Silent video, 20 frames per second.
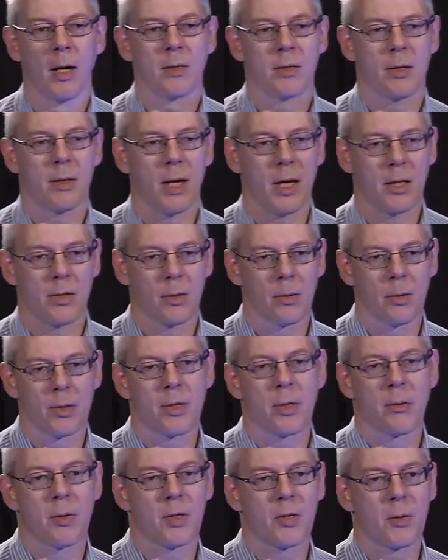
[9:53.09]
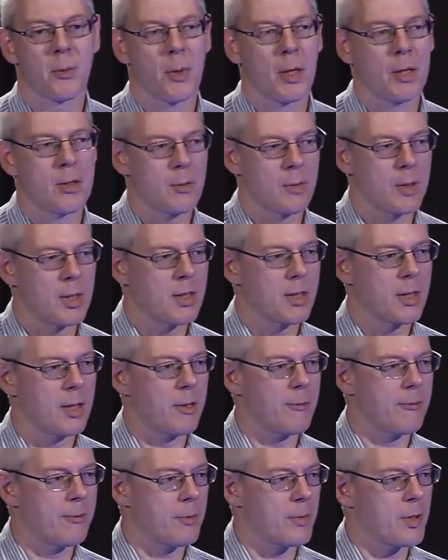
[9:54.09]
So that's also a switch we
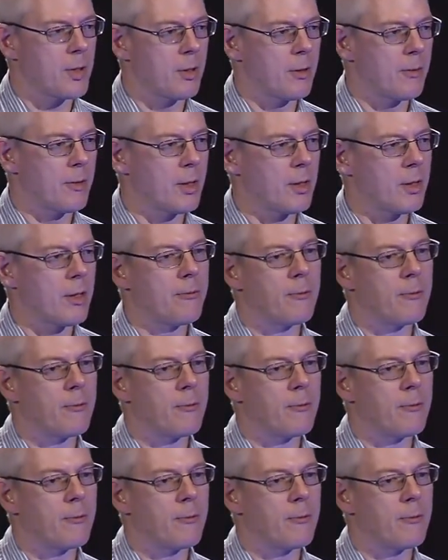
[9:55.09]
see from sort of